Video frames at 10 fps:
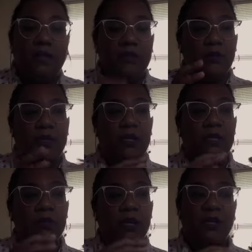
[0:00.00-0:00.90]
and you had
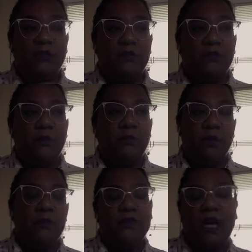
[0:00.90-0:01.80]
intercuts of like
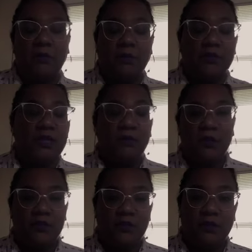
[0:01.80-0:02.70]
people stopping you to take
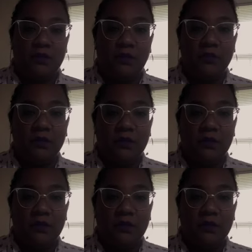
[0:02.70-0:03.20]
pictures with you